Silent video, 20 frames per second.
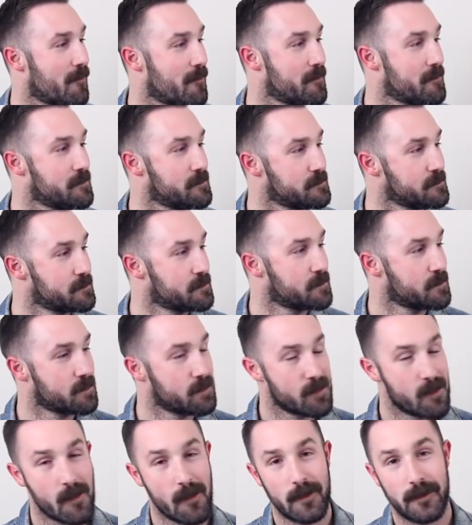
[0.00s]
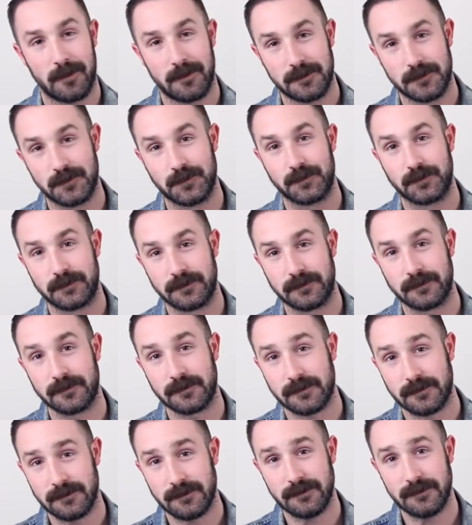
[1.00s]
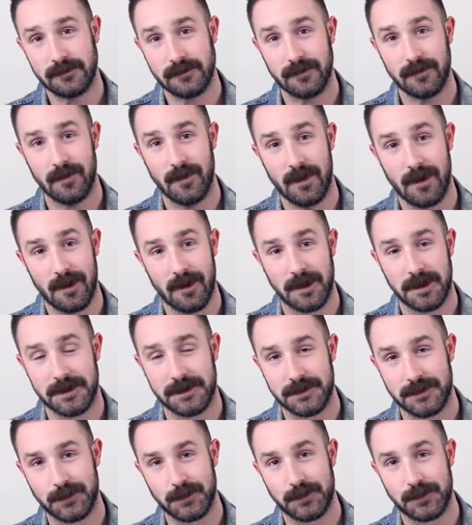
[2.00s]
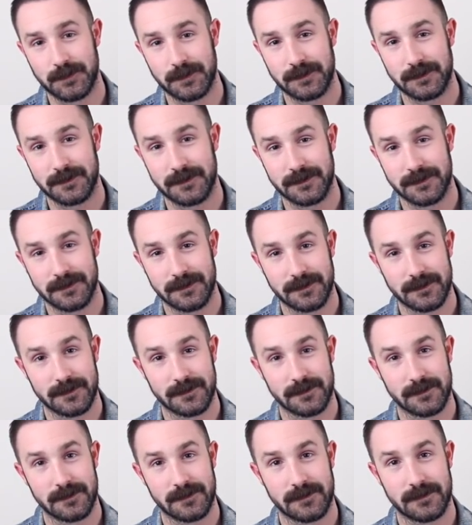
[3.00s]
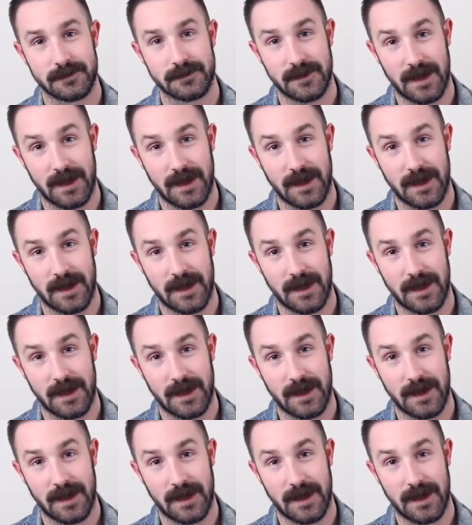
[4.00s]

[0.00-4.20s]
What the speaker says: This person isn't speaking.